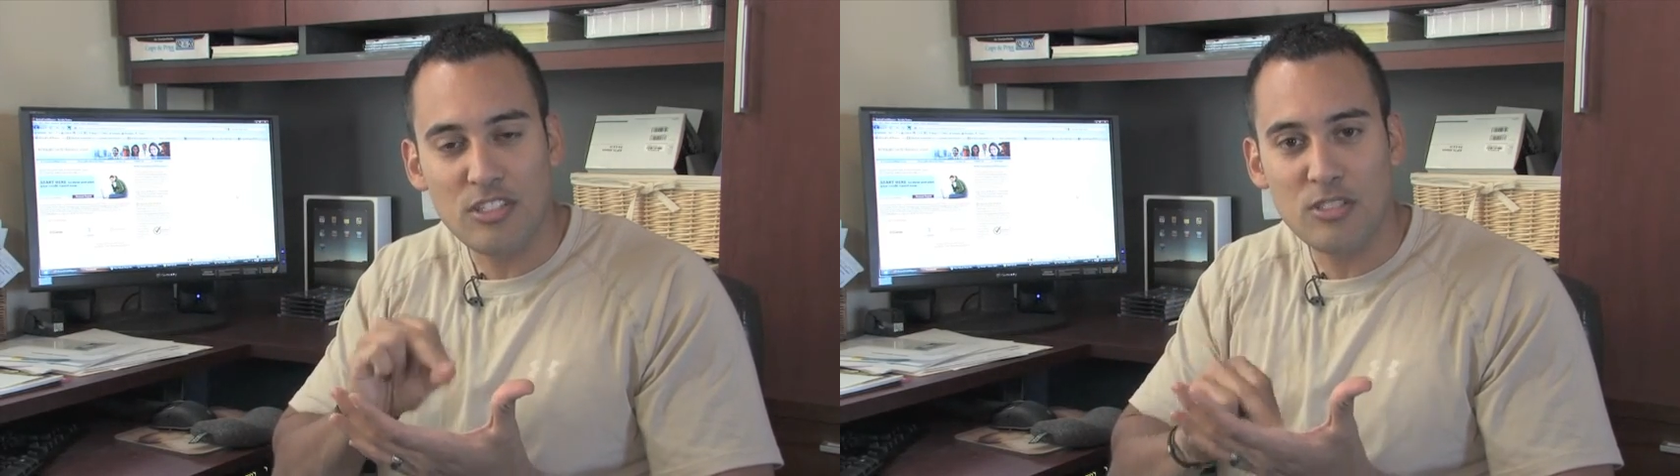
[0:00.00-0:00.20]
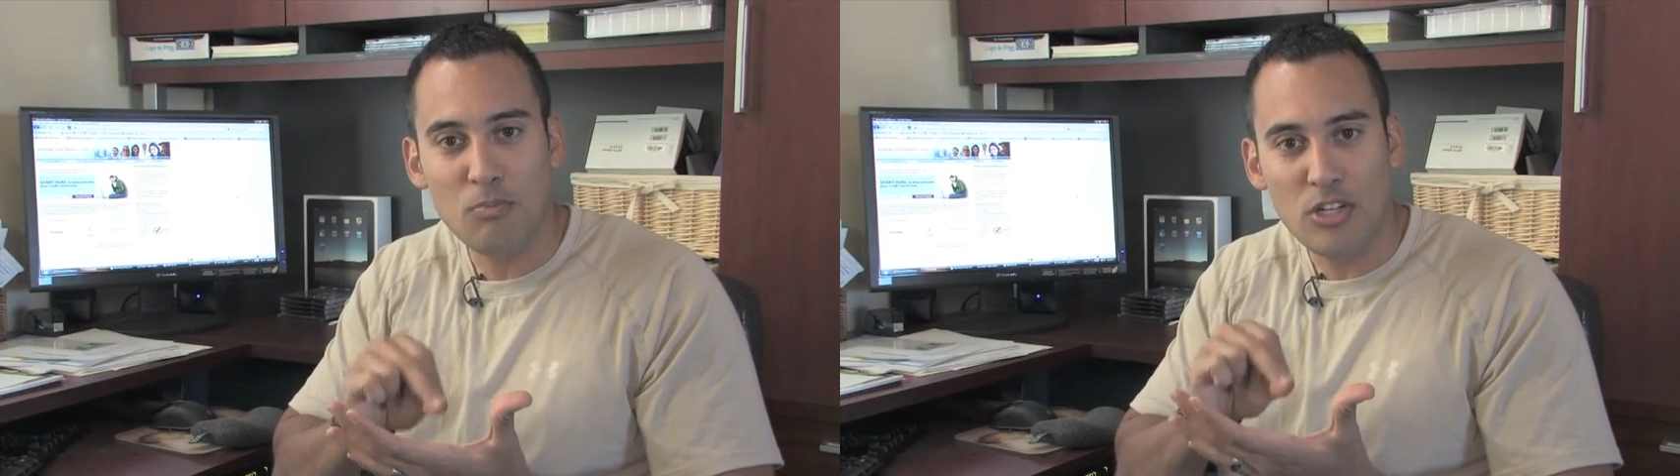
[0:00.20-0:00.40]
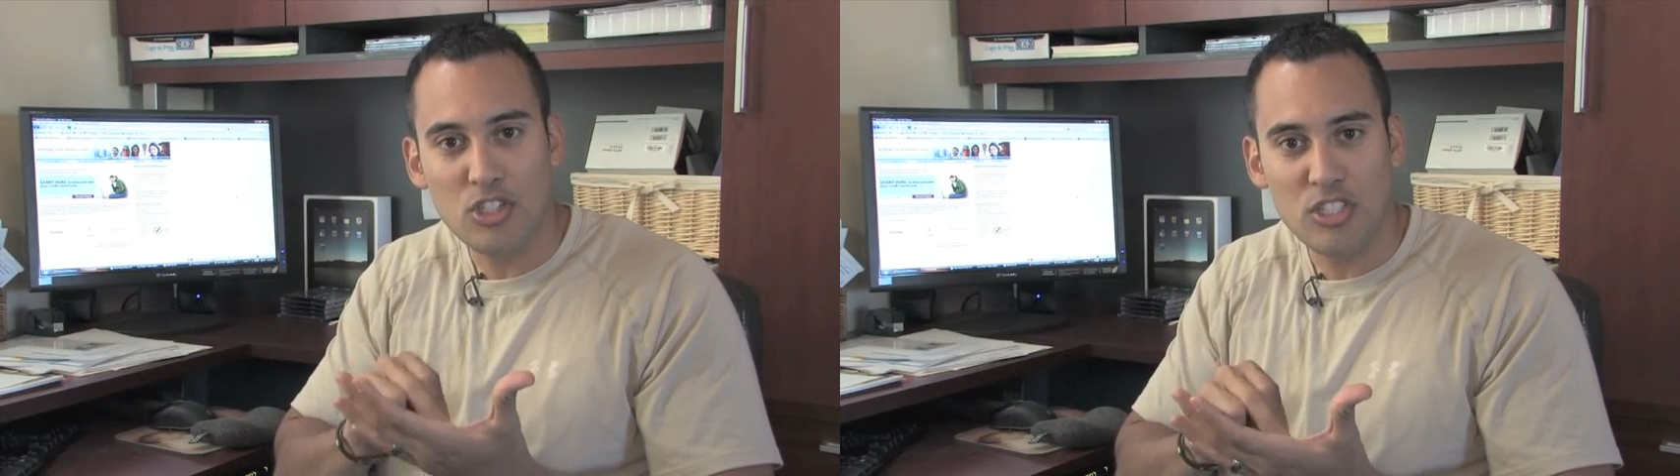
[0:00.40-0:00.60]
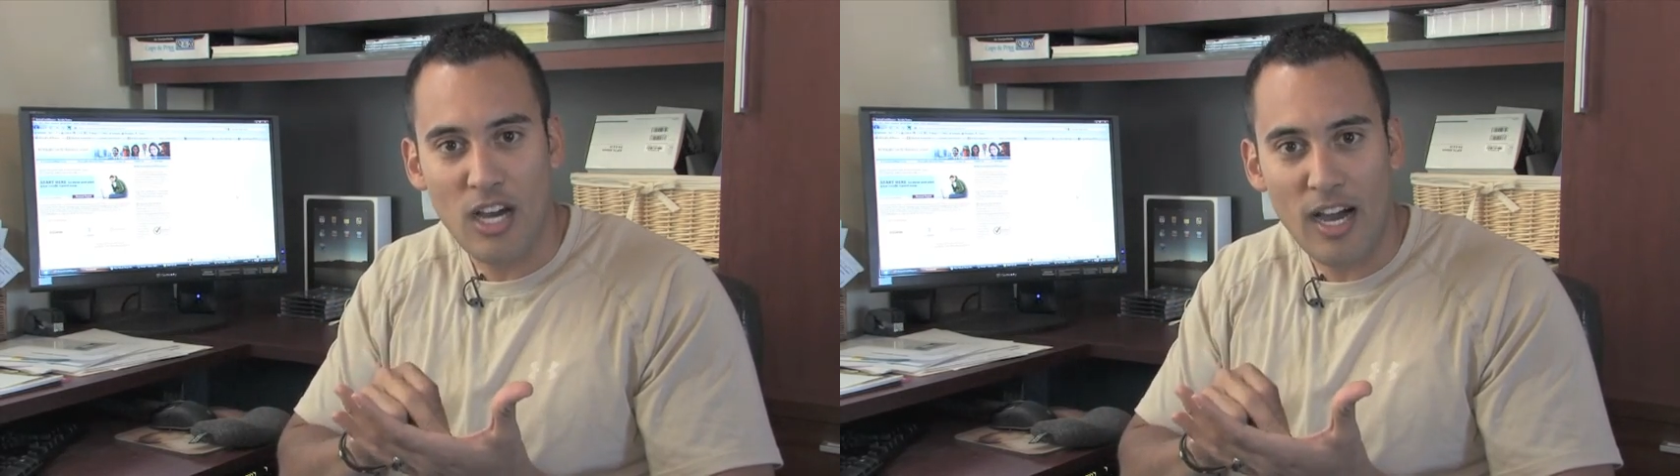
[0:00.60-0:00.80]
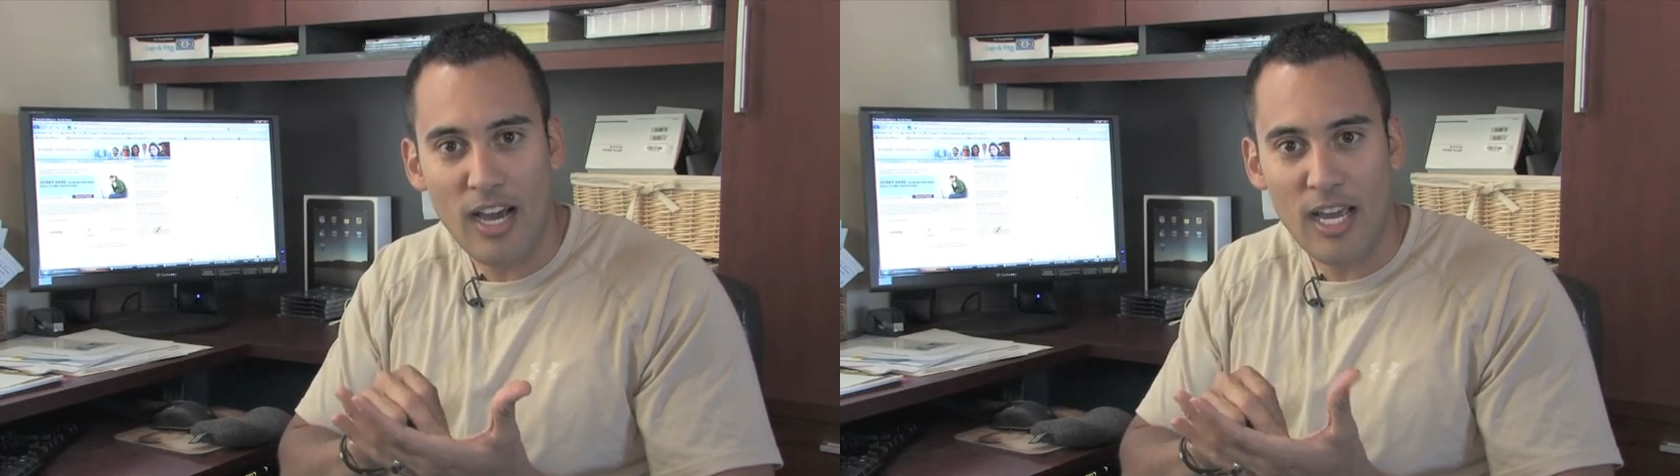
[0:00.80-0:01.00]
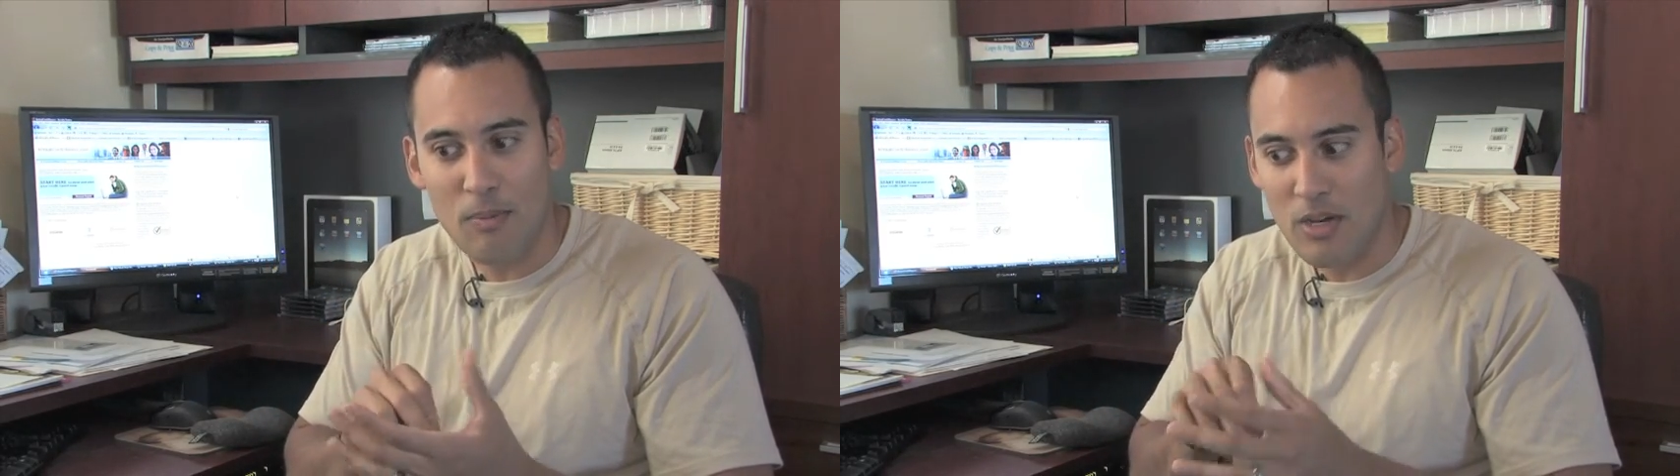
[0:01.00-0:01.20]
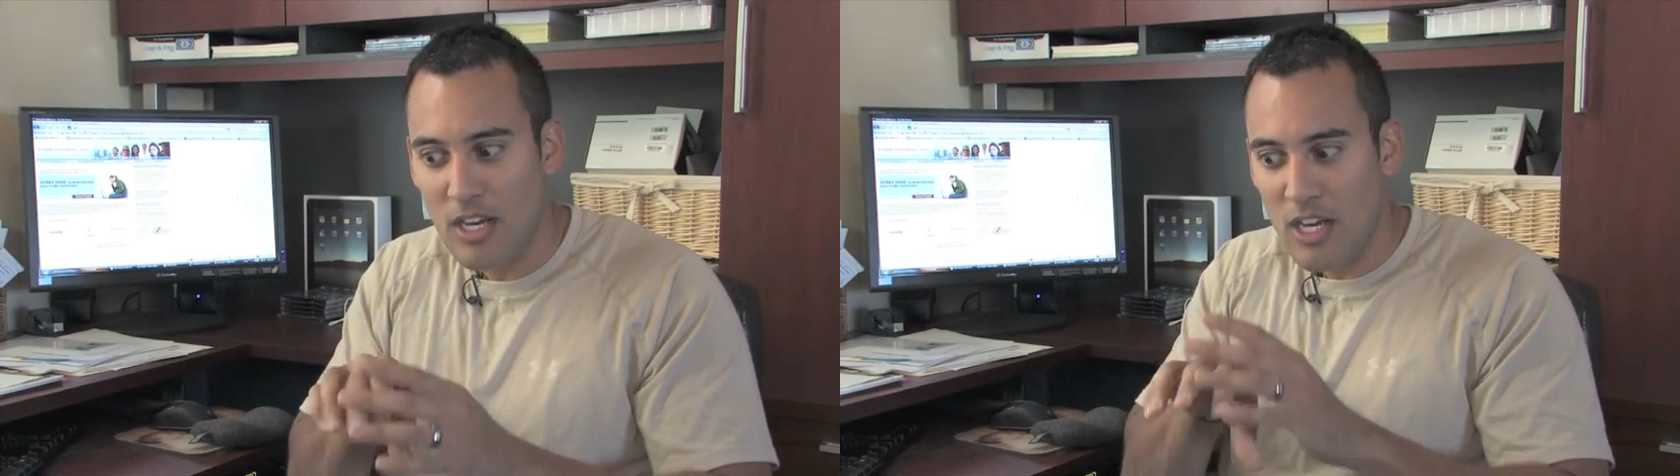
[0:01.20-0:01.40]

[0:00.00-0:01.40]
as much time